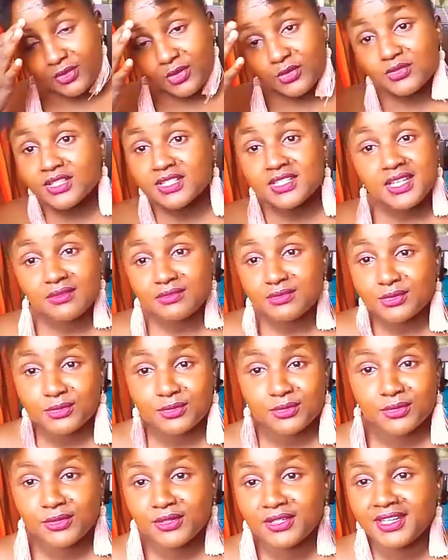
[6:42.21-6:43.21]
I just have to
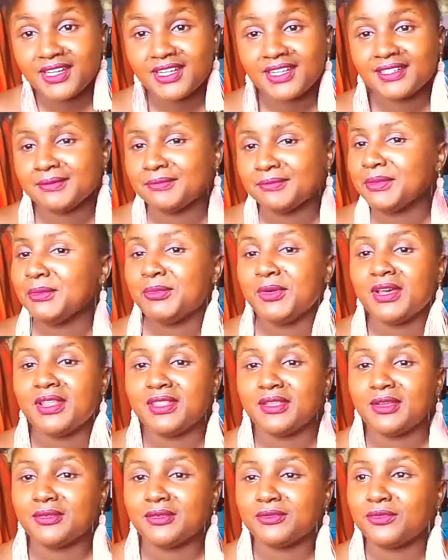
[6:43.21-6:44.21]
go online. People are
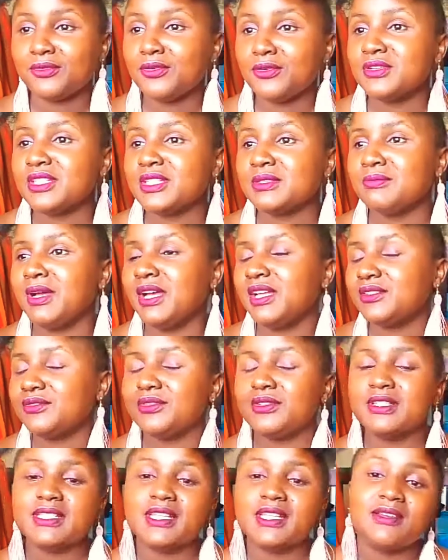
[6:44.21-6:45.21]
there, phones,
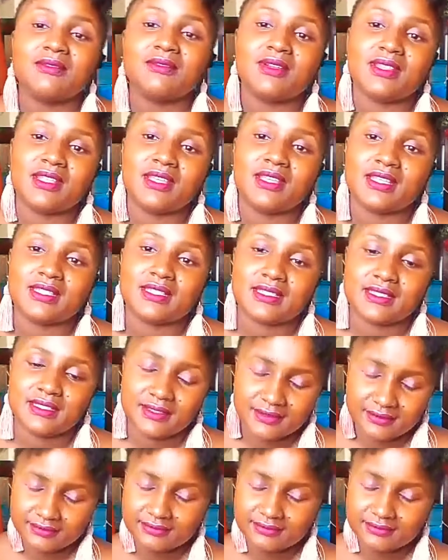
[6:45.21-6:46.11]
smartphones, everything is